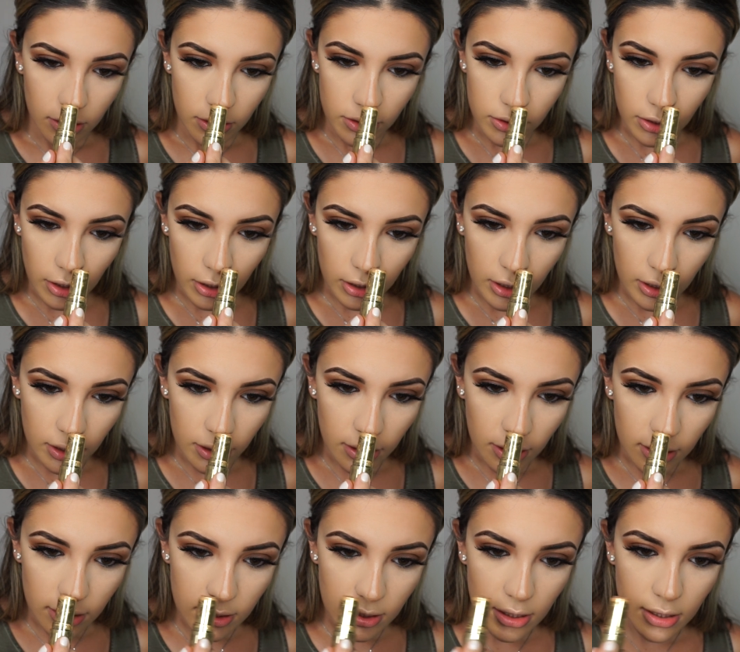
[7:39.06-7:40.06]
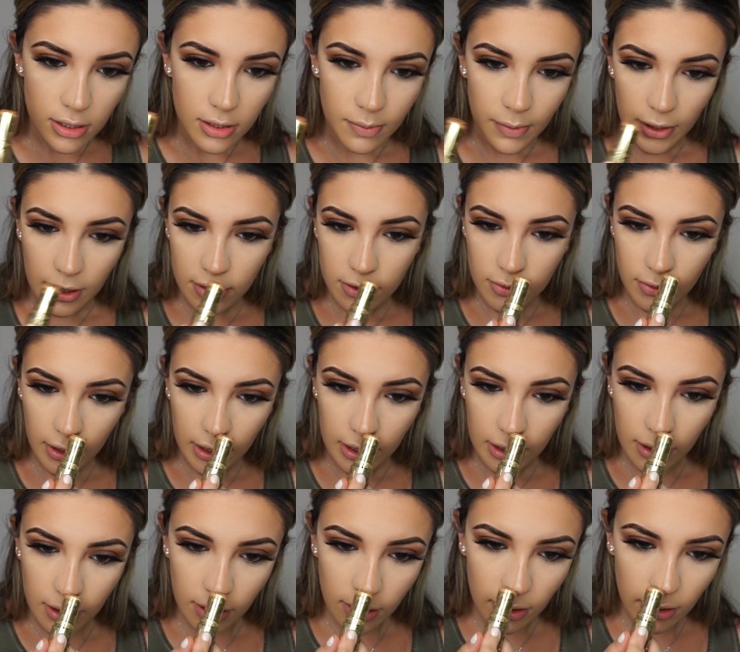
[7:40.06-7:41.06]
darken this space right
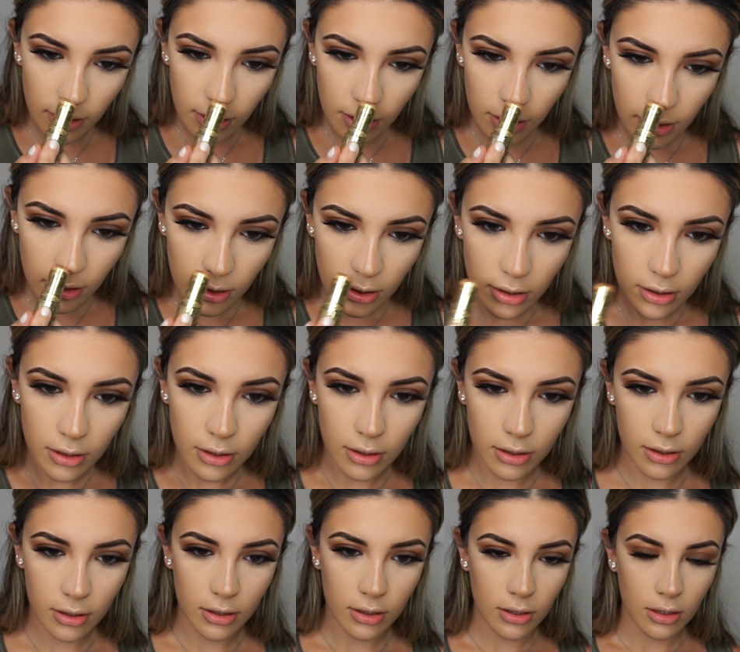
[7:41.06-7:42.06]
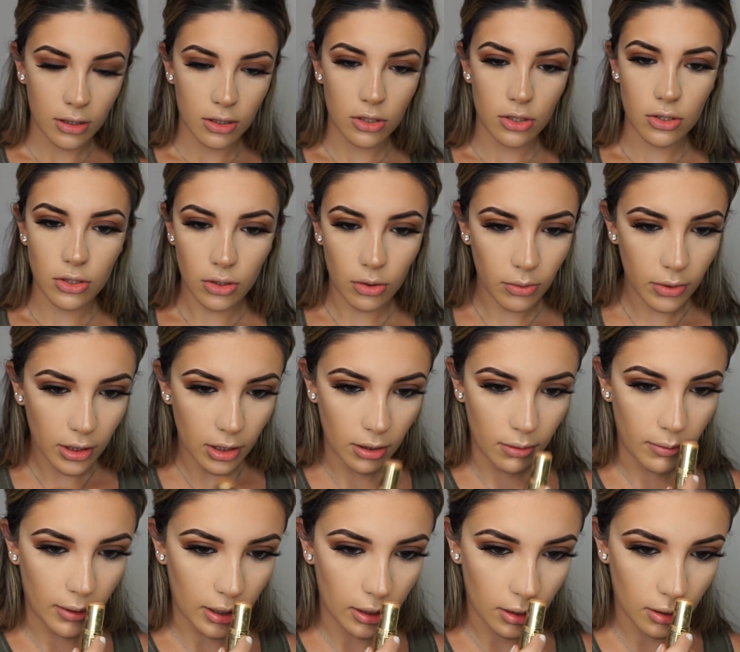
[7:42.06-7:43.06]
here, just so we can
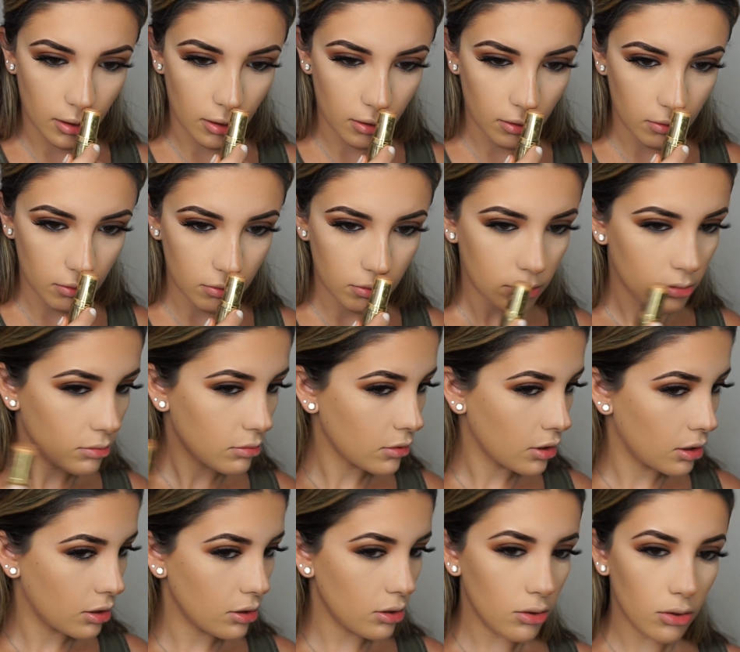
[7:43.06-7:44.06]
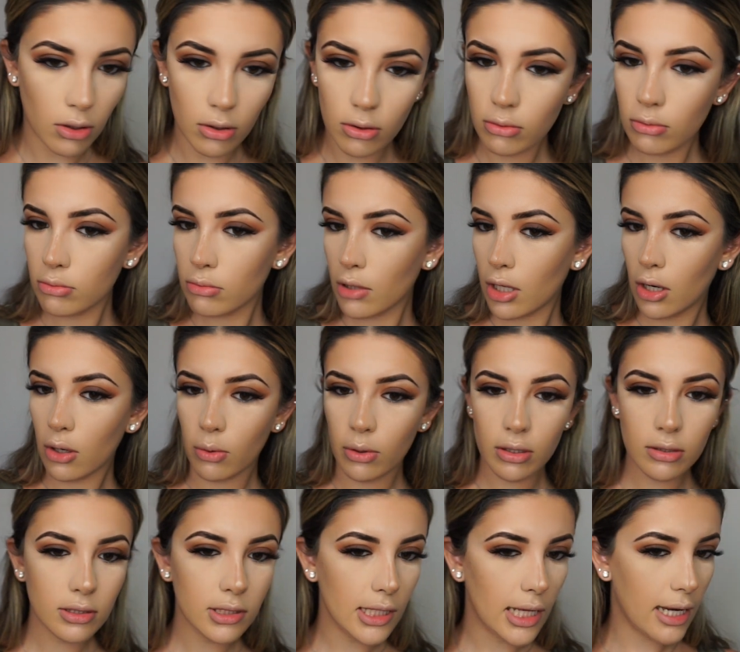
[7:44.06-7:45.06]
make it, you know,
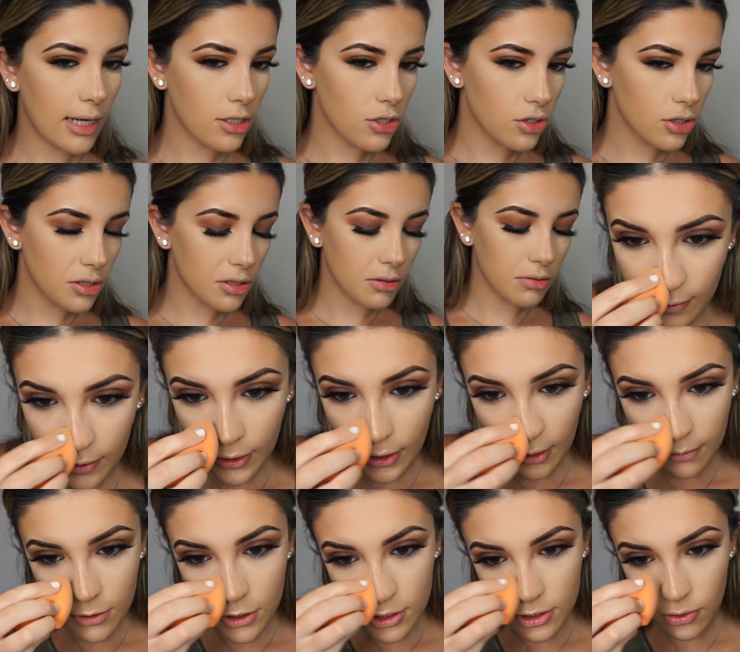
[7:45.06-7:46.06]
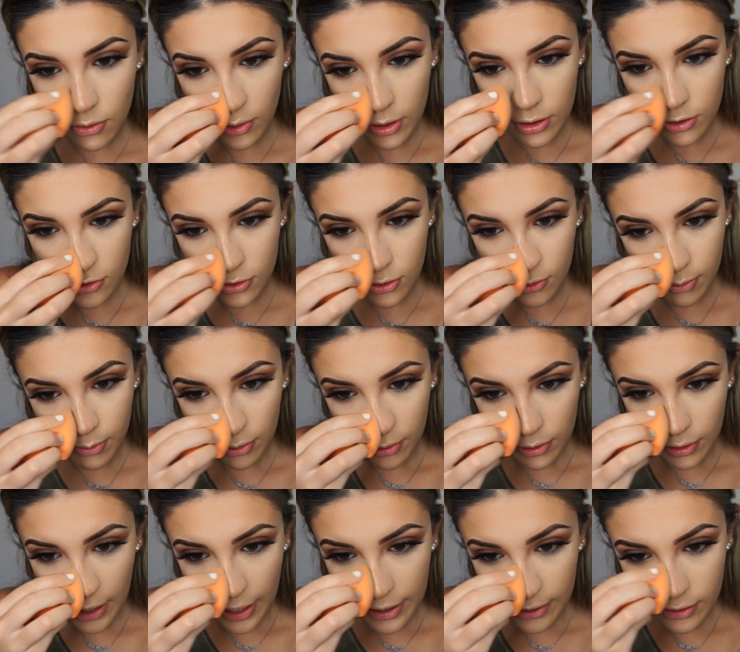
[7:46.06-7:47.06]
real snatched. And then I'm just going to
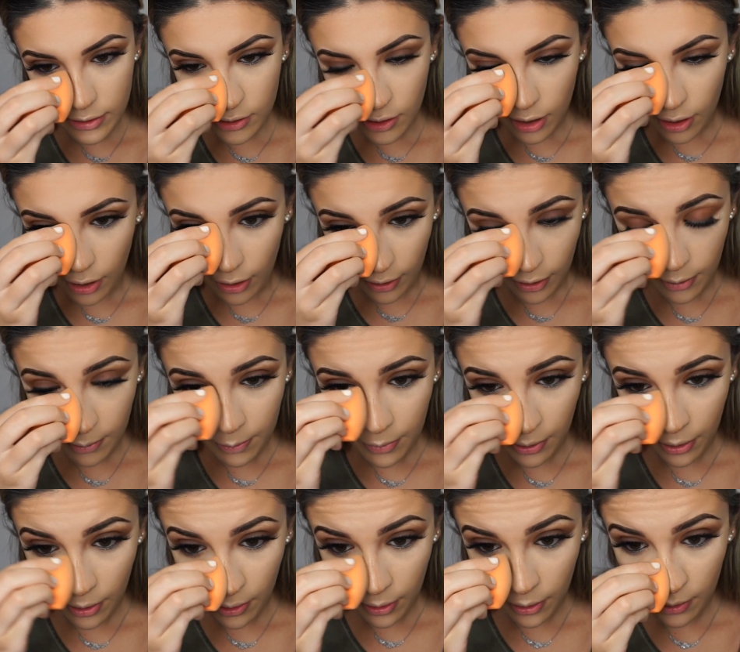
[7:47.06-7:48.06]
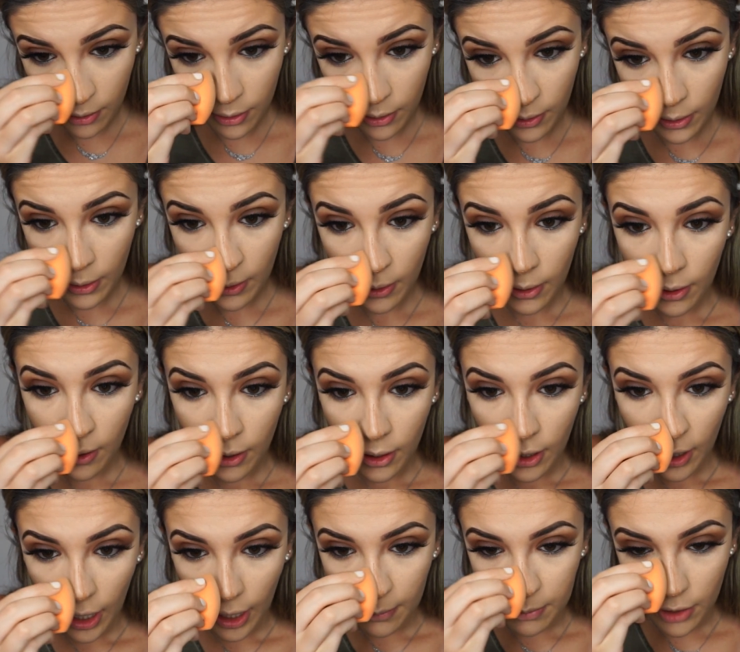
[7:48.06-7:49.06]
blend up.
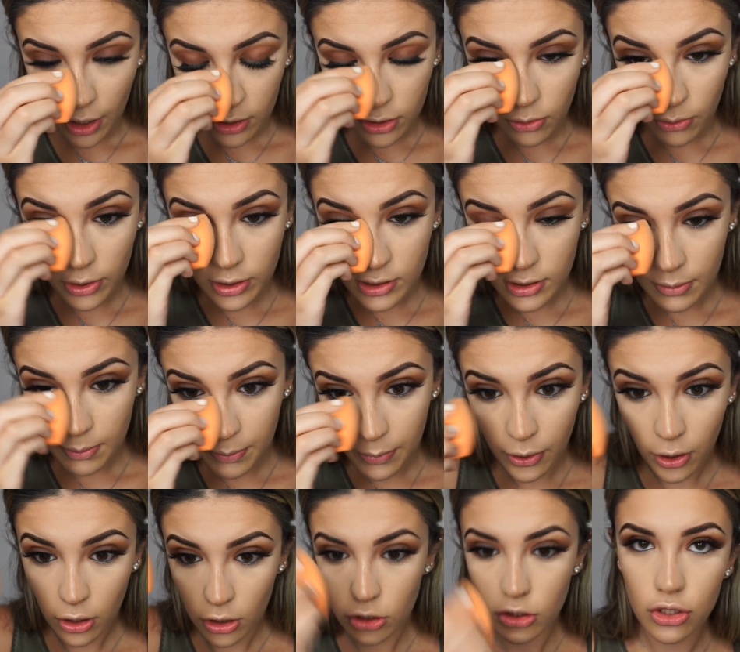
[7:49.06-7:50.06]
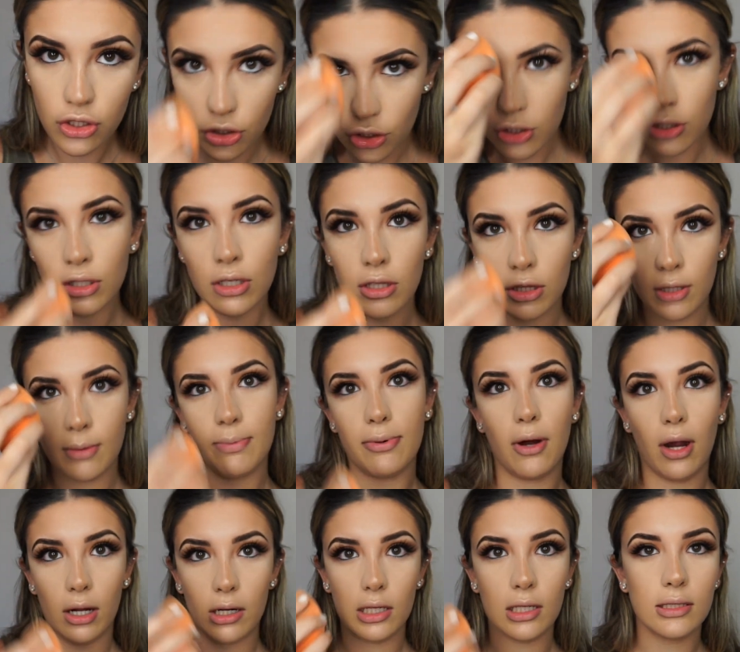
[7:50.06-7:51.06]
I'm not going to push the
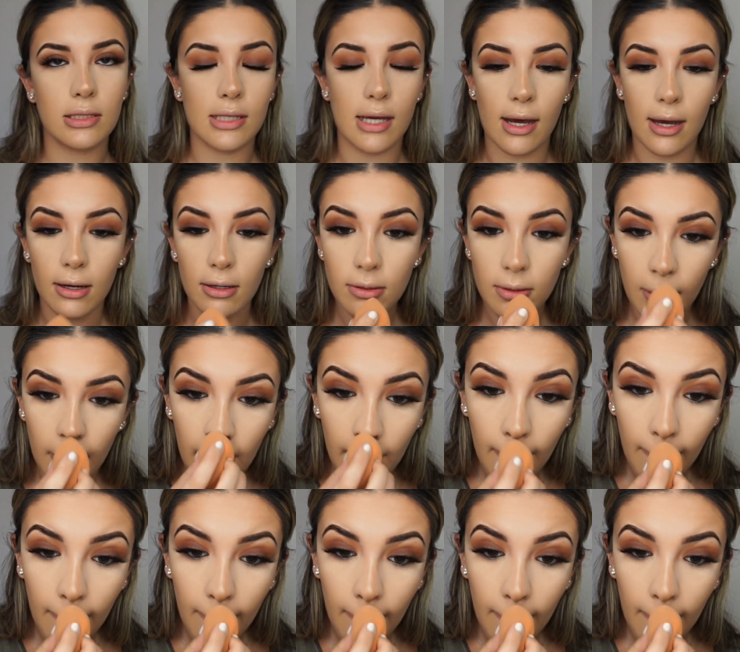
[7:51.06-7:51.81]
product down.